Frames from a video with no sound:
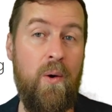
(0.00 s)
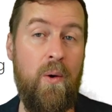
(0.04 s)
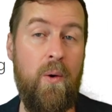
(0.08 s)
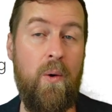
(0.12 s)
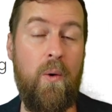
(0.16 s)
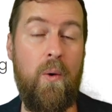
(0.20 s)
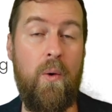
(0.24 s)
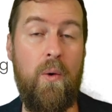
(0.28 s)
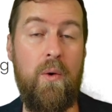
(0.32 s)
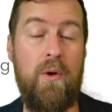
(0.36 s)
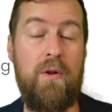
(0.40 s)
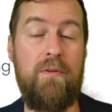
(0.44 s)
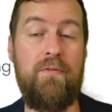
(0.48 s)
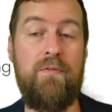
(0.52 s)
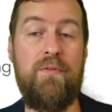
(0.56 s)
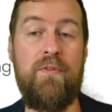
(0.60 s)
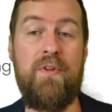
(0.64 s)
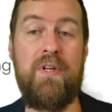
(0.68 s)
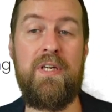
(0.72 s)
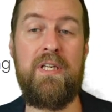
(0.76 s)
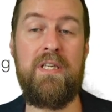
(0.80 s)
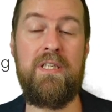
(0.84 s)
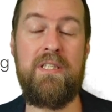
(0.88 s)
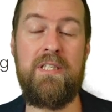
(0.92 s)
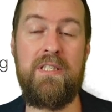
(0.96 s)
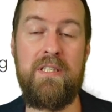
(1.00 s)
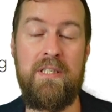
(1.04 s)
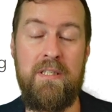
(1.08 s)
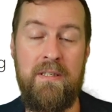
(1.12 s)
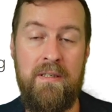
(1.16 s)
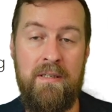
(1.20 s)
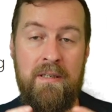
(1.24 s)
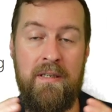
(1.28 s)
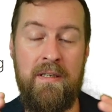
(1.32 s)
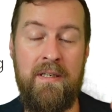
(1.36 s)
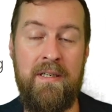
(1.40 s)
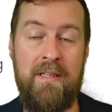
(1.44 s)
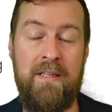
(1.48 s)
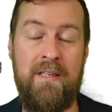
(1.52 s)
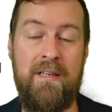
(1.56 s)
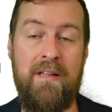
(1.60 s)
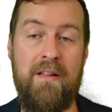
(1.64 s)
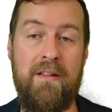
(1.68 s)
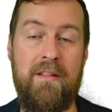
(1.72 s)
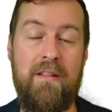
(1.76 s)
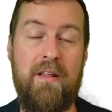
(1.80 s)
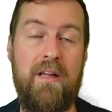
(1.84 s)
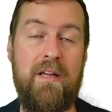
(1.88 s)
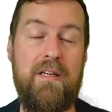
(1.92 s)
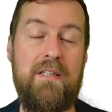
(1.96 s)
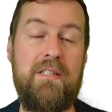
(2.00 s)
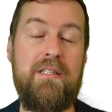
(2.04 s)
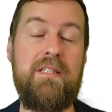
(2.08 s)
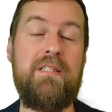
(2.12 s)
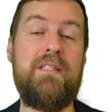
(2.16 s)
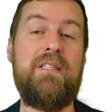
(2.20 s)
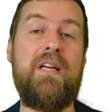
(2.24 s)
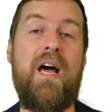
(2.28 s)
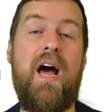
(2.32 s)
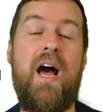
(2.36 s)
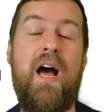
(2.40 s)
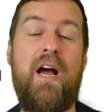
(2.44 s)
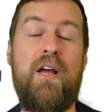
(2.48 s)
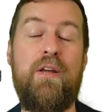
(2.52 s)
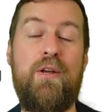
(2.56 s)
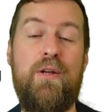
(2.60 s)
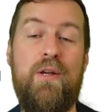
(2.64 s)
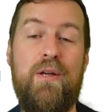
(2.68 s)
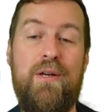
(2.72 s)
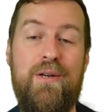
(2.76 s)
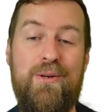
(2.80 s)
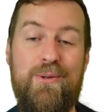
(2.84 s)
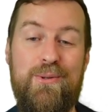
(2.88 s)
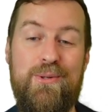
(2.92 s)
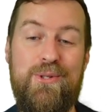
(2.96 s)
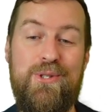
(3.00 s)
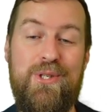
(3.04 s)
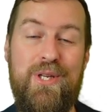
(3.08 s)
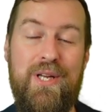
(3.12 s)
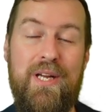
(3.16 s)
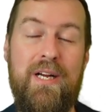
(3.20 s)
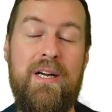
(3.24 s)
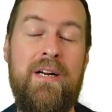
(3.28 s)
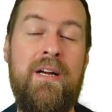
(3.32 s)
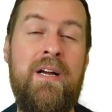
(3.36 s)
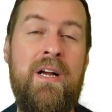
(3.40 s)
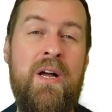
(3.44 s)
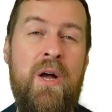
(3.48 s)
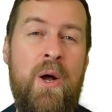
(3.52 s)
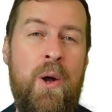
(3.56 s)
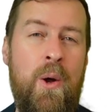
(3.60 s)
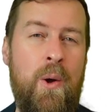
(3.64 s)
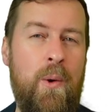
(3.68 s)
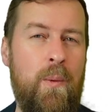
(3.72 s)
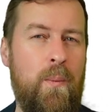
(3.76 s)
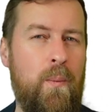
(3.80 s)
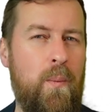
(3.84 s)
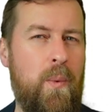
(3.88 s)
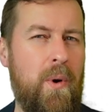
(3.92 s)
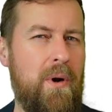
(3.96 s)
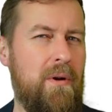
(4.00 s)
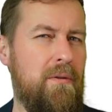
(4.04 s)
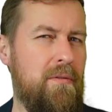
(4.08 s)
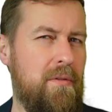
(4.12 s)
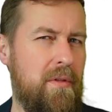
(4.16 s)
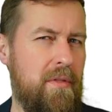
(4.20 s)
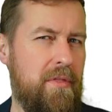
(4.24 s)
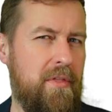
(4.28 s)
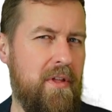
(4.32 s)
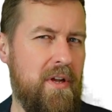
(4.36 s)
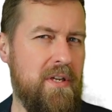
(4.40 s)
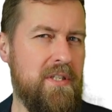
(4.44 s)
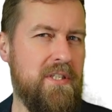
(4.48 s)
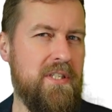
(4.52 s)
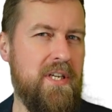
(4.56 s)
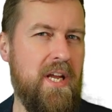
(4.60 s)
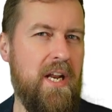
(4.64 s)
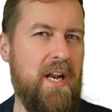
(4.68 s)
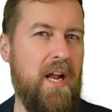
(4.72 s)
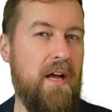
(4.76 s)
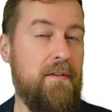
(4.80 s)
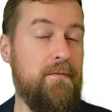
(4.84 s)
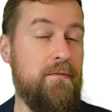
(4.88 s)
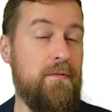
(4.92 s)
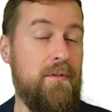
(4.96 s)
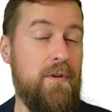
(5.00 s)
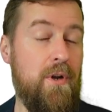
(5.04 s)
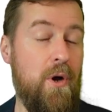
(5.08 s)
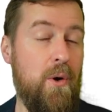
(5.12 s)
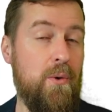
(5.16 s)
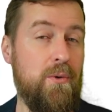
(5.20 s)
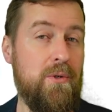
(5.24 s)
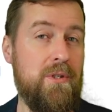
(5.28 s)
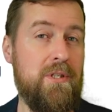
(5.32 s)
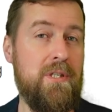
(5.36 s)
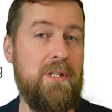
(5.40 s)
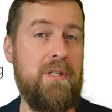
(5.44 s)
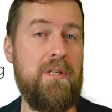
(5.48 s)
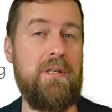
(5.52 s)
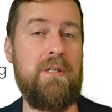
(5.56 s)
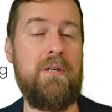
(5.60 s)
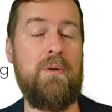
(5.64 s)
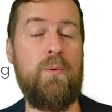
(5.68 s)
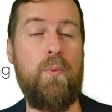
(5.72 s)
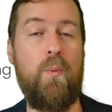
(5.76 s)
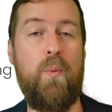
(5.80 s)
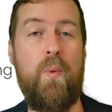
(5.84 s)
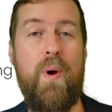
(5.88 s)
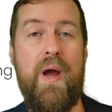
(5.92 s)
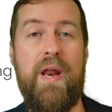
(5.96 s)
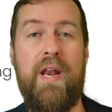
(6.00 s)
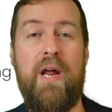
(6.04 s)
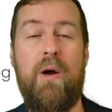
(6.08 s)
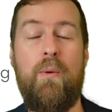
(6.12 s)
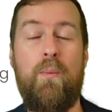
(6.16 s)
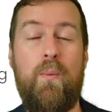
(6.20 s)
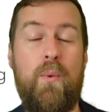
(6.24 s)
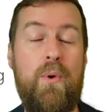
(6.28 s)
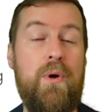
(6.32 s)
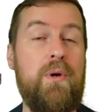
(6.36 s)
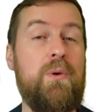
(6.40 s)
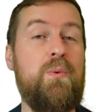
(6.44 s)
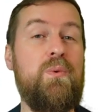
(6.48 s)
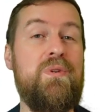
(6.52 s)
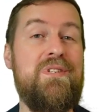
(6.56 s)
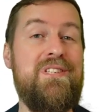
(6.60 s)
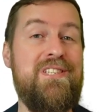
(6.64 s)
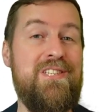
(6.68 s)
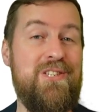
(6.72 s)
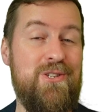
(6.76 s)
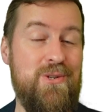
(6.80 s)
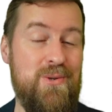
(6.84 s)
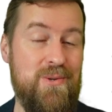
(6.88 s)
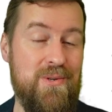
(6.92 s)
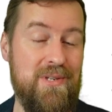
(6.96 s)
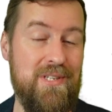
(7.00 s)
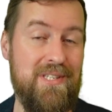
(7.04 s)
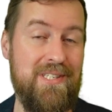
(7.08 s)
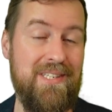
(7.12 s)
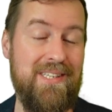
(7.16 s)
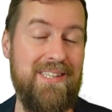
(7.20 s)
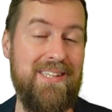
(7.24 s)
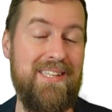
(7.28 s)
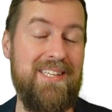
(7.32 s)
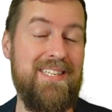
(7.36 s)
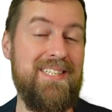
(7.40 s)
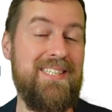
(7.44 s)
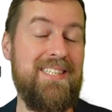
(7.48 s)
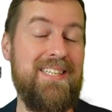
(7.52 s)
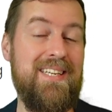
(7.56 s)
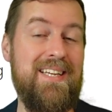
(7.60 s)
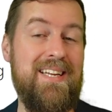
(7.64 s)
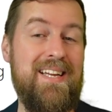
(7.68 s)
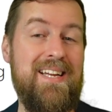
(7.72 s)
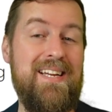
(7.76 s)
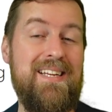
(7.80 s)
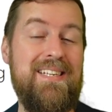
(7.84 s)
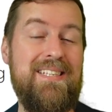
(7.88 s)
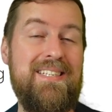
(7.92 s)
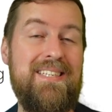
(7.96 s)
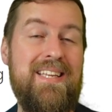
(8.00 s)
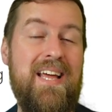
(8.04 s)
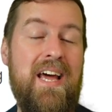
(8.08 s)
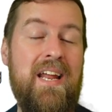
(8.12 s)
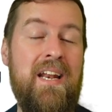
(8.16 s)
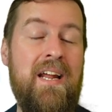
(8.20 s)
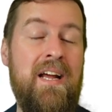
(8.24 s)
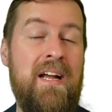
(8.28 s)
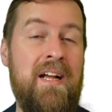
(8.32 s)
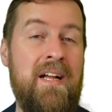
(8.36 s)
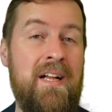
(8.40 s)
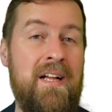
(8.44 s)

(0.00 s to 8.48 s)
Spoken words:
All of these things are used here. One of the things that I've noted when I work with students on this is that